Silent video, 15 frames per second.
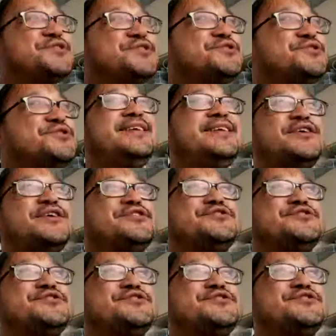it's interesting in these
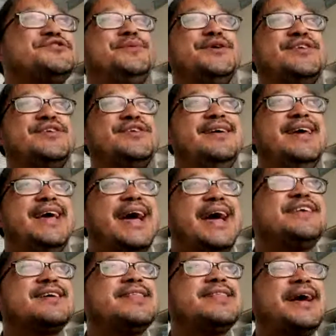other genres too, because
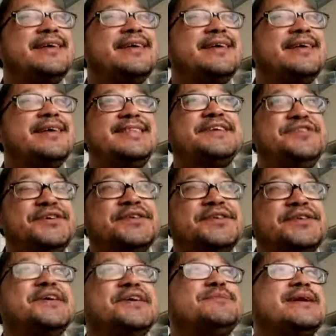that's the
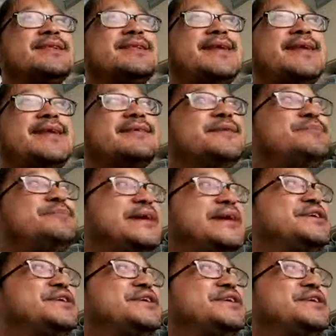other thing about classical
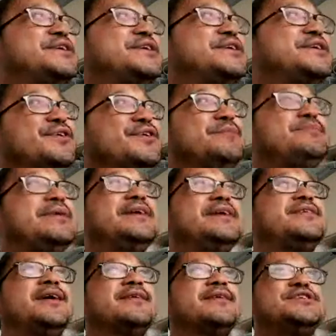pedagogy I've noticed compared
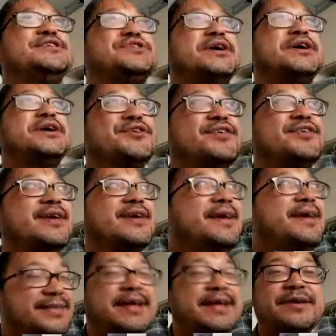to other genres, is
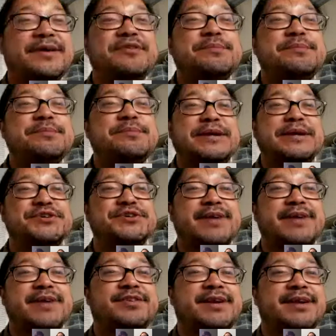that everybody
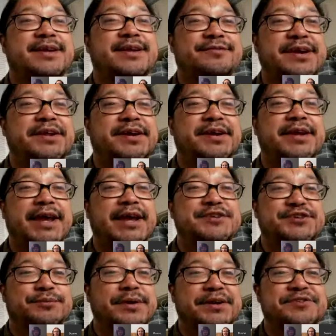specializes at a very young
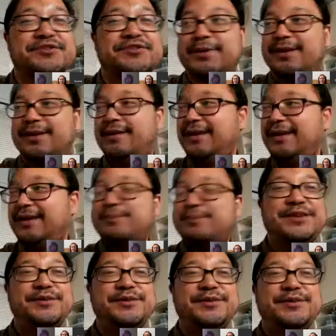age at one instrument.
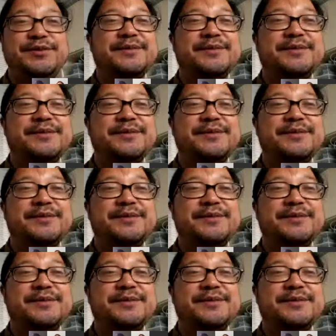But you